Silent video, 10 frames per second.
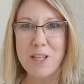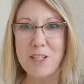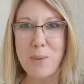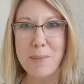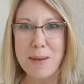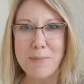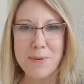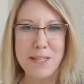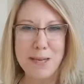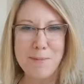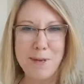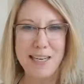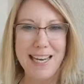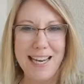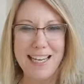the swimming pool in the
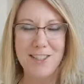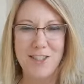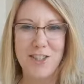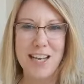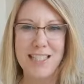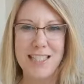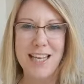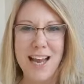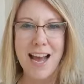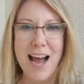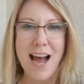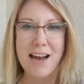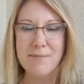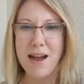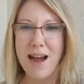community is just
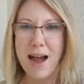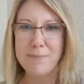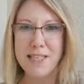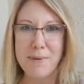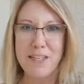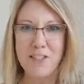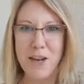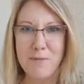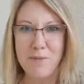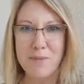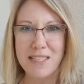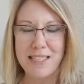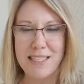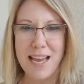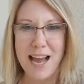a hop, skip, and a jump from
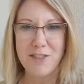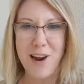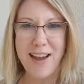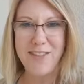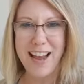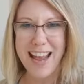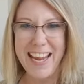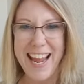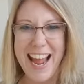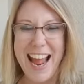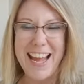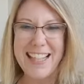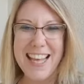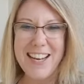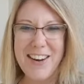this driveway,
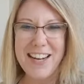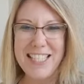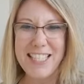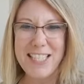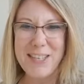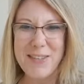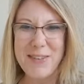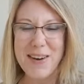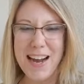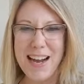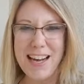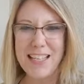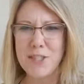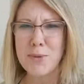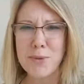and then on to
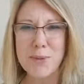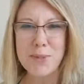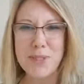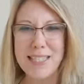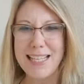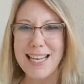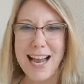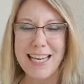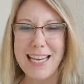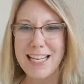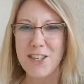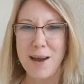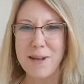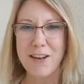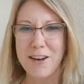schools and dining and
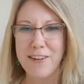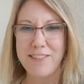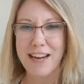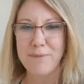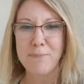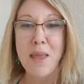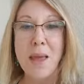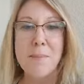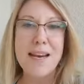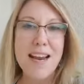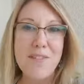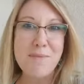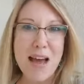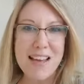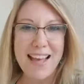shopping all right around. But enough
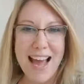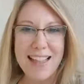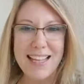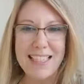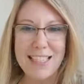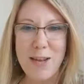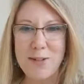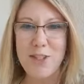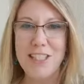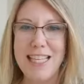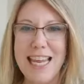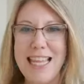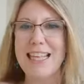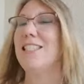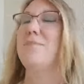about that. Let's go
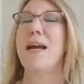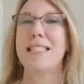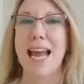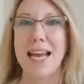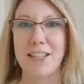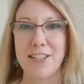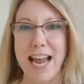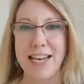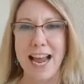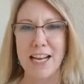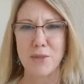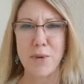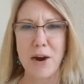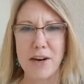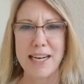see this spectacular townhouse.
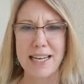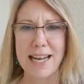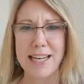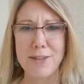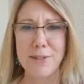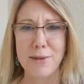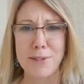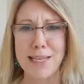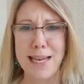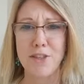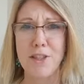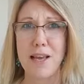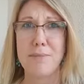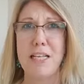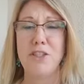We are in a condo association.
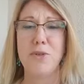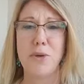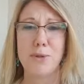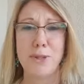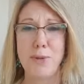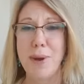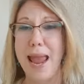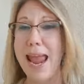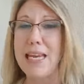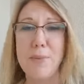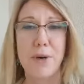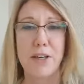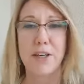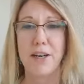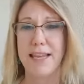That means you don't do any
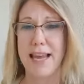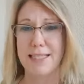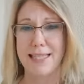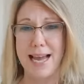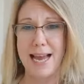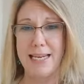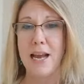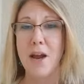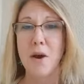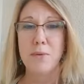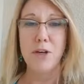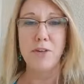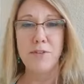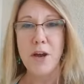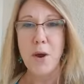work on the outside.
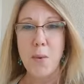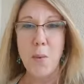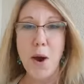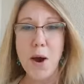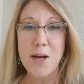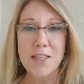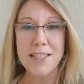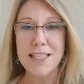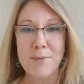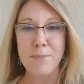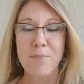Roof, walls,